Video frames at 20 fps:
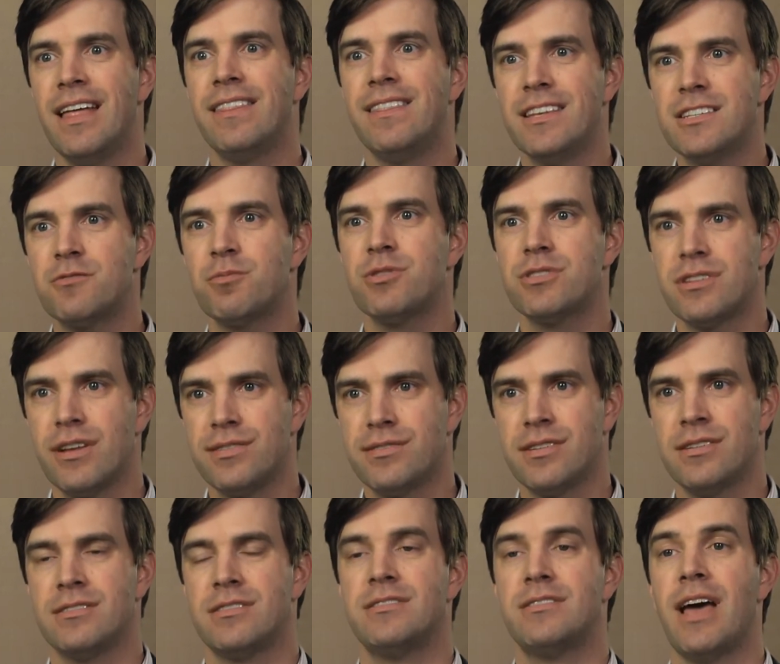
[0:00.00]
this
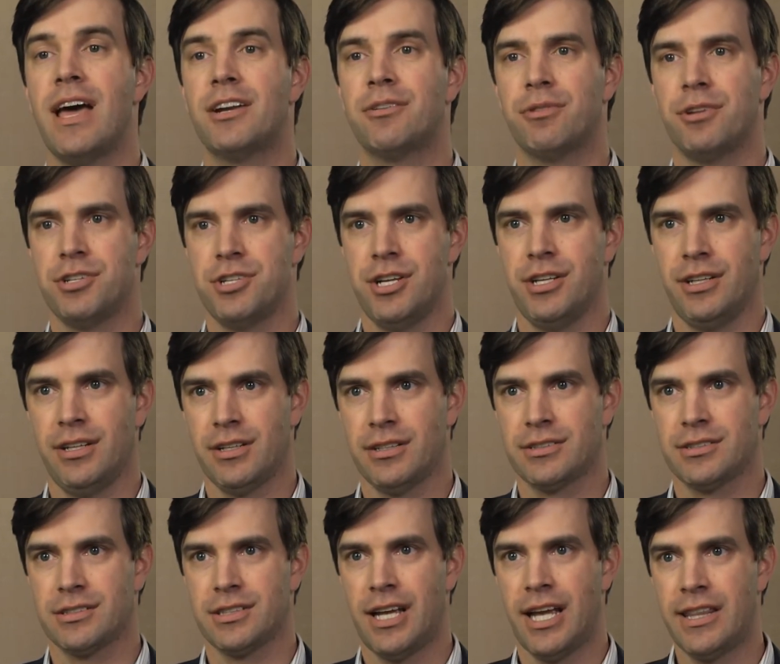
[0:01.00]
resistance is heterogeneous.